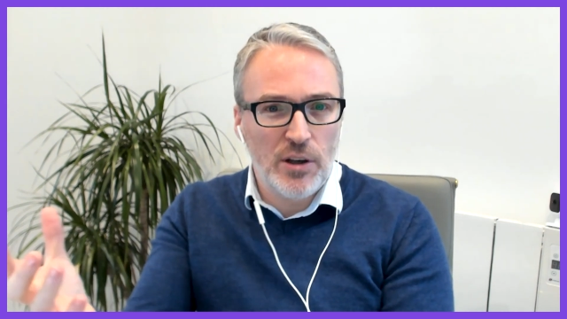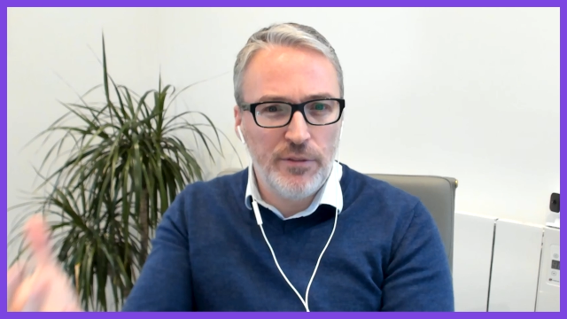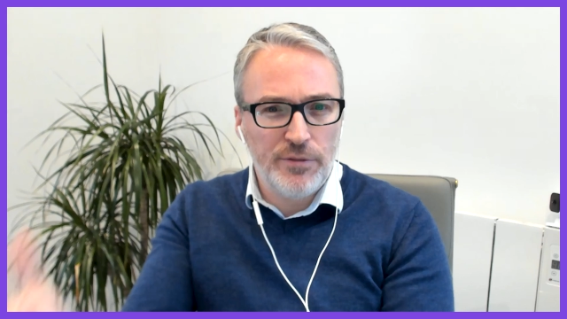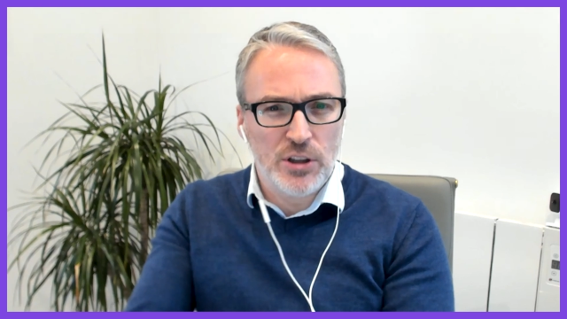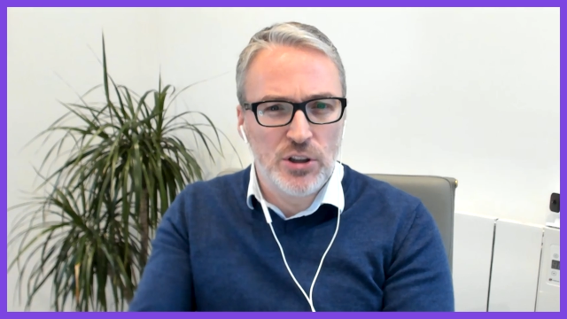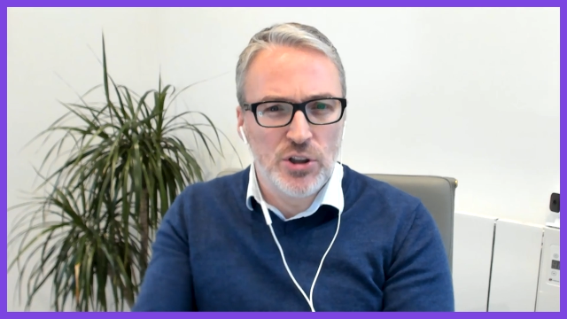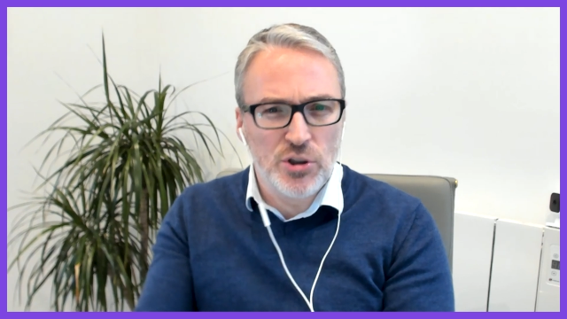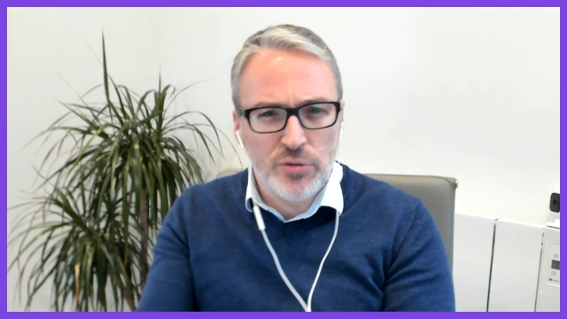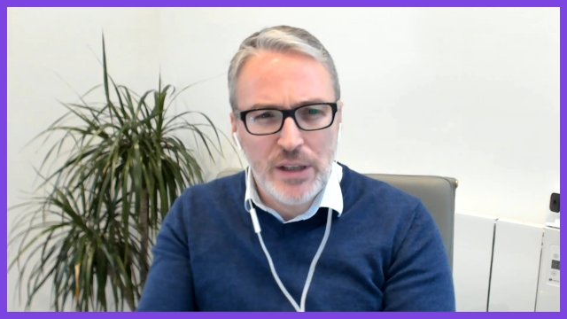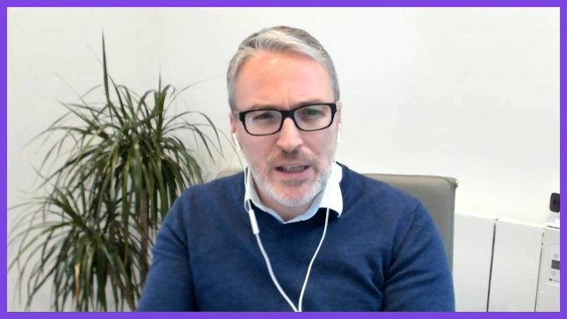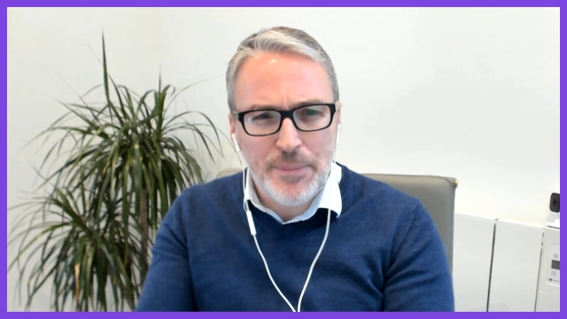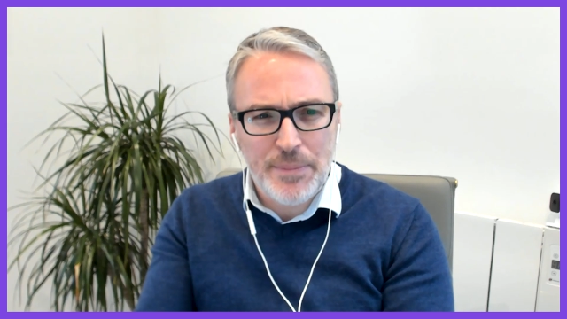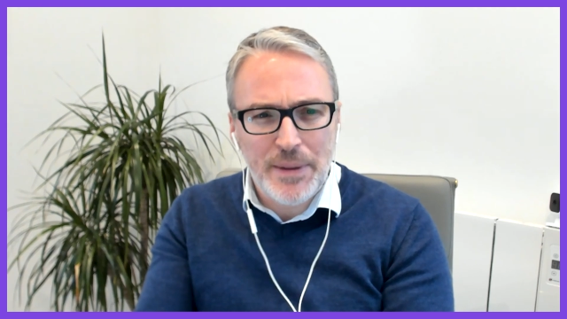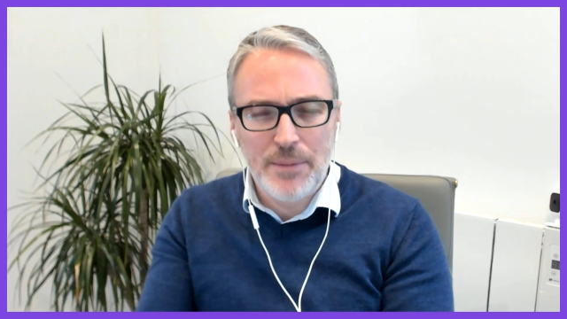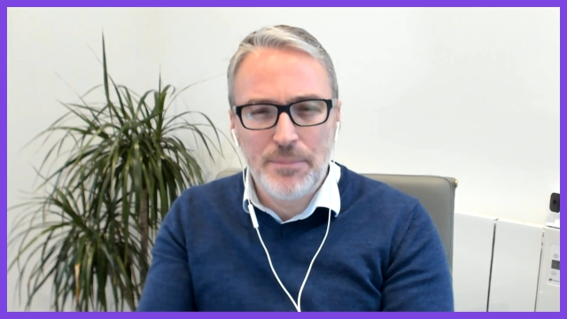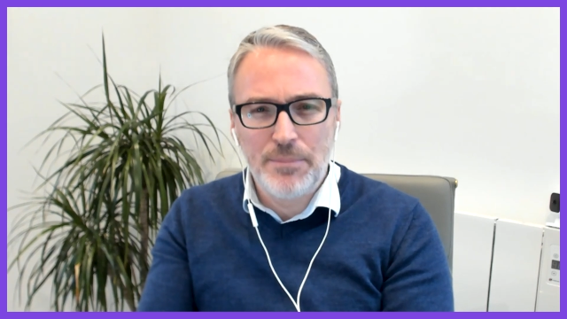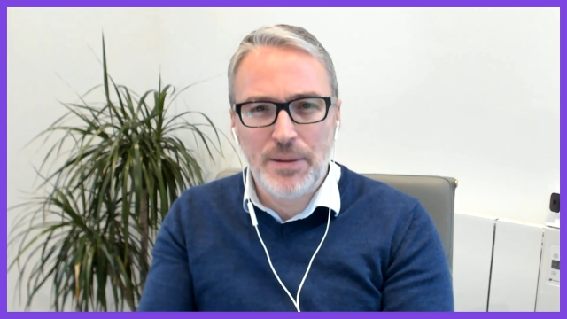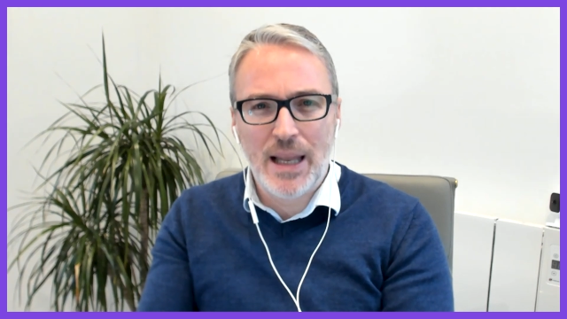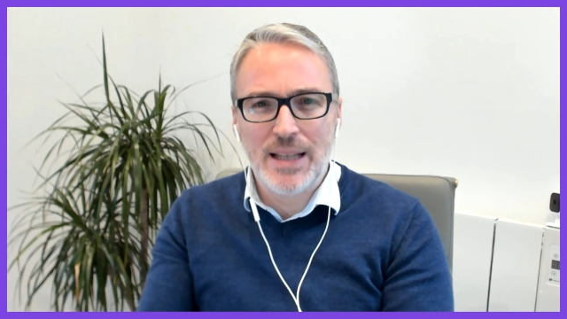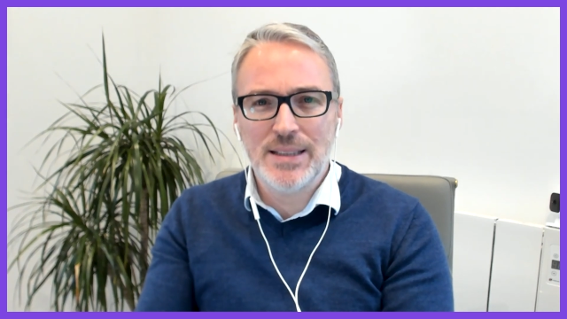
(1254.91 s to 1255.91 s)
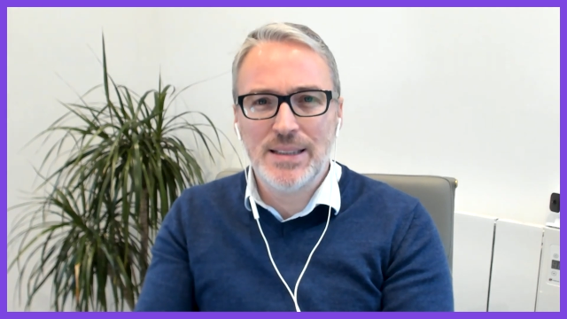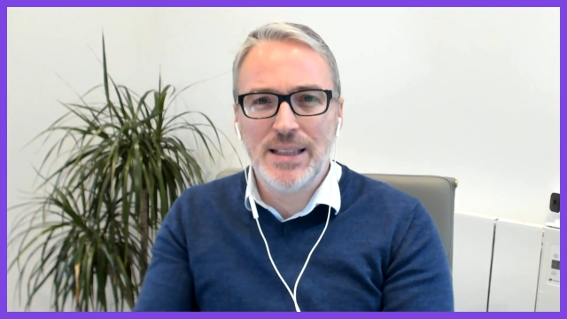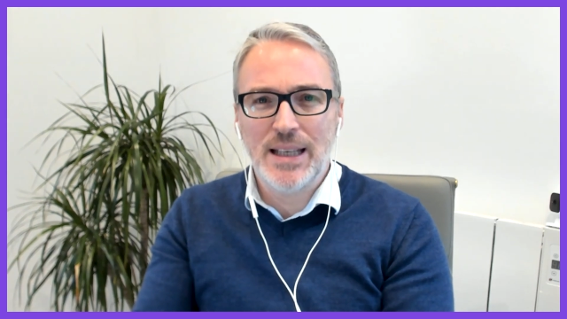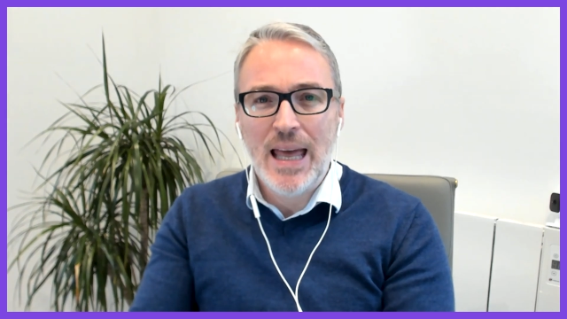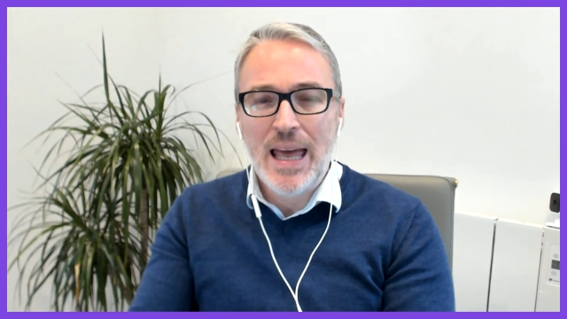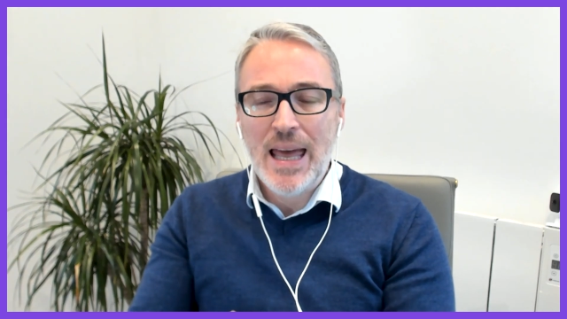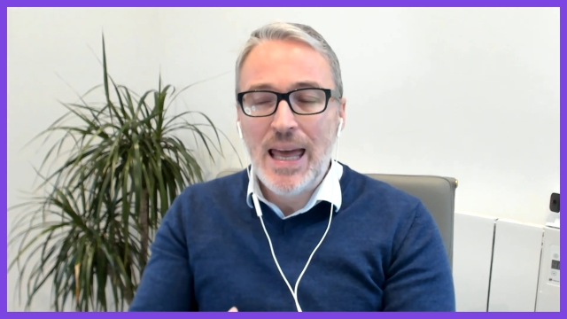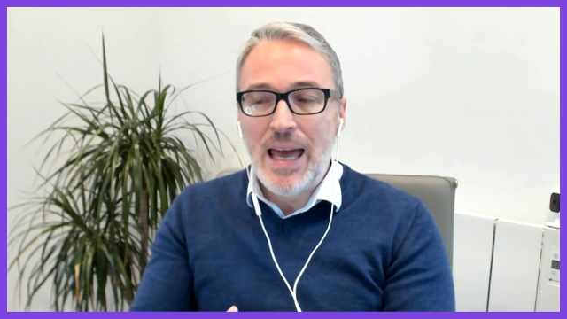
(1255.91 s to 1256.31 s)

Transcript: of the tree being planted.